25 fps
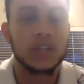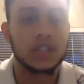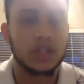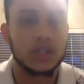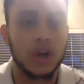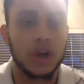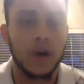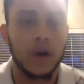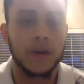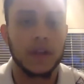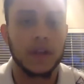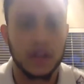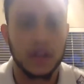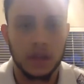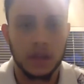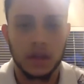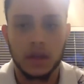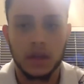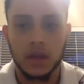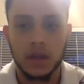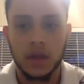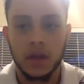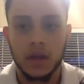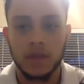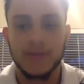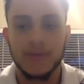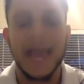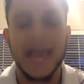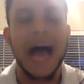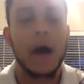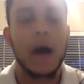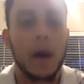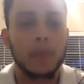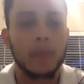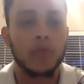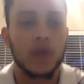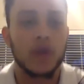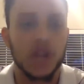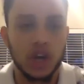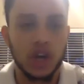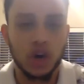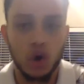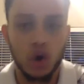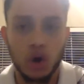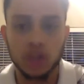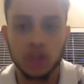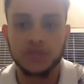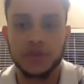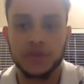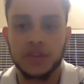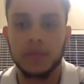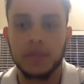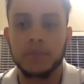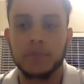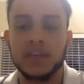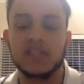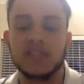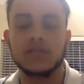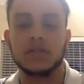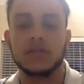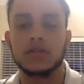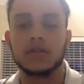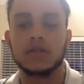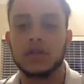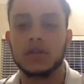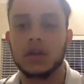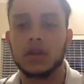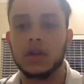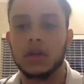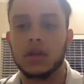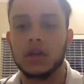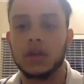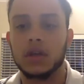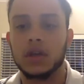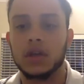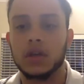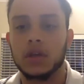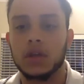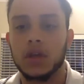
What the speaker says: on it. Now I'm running calls for the business. When